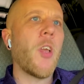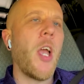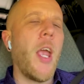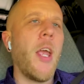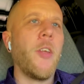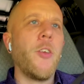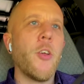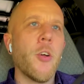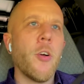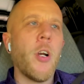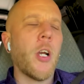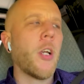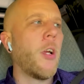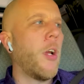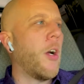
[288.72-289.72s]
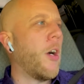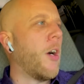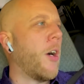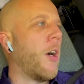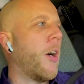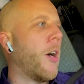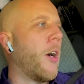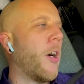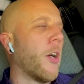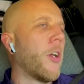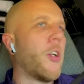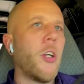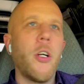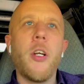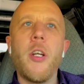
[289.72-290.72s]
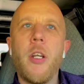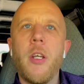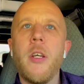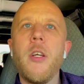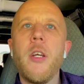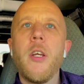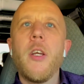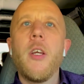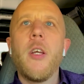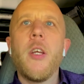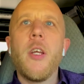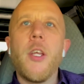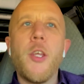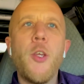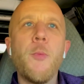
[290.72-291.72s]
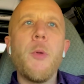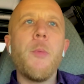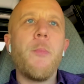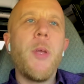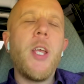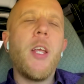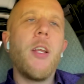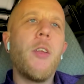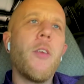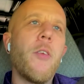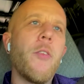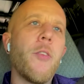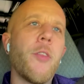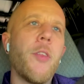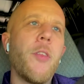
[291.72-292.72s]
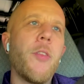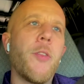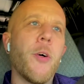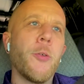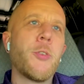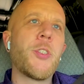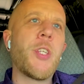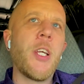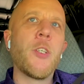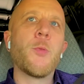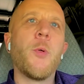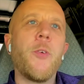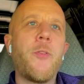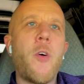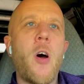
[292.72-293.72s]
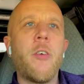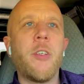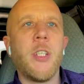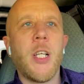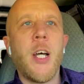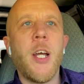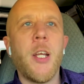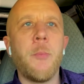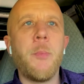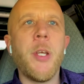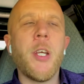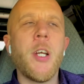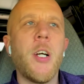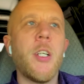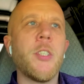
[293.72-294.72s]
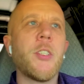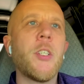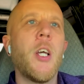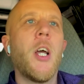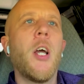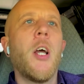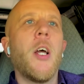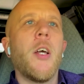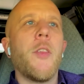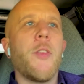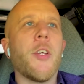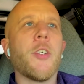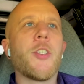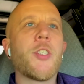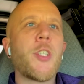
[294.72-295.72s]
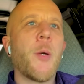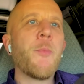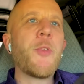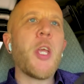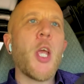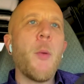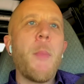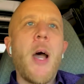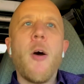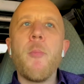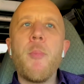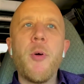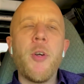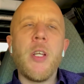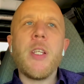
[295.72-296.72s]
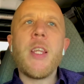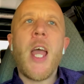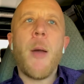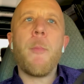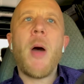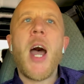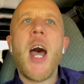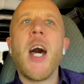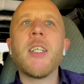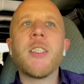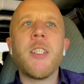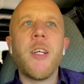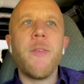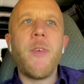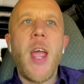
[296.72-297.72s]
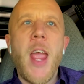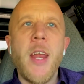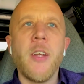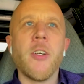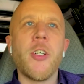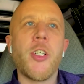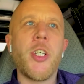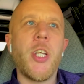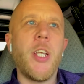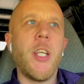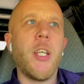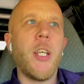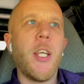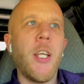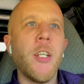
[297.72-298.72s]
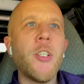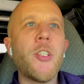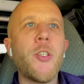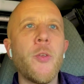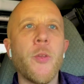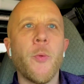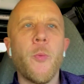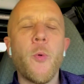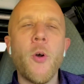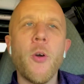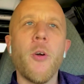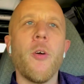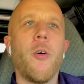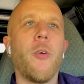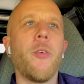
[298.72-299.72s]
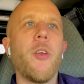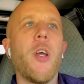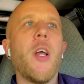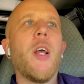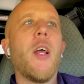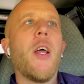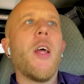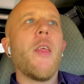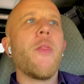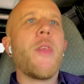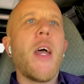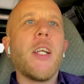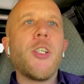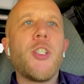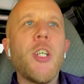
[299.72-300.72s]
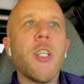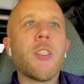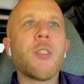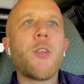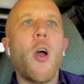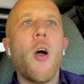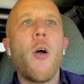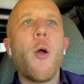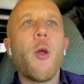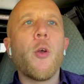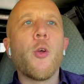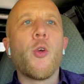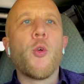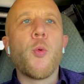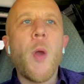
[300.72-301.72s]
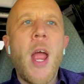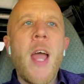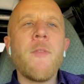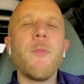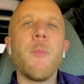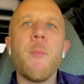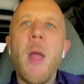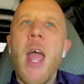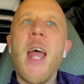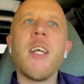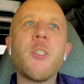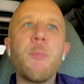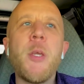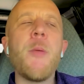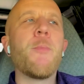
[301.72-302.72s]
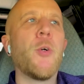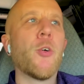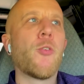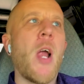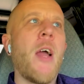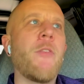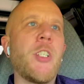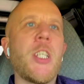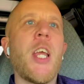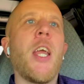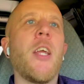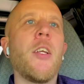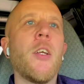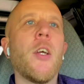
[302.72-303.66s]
and you're a good human being. Those things will fall in line, because there's something about putting that positive energy into the world that just has people gravitate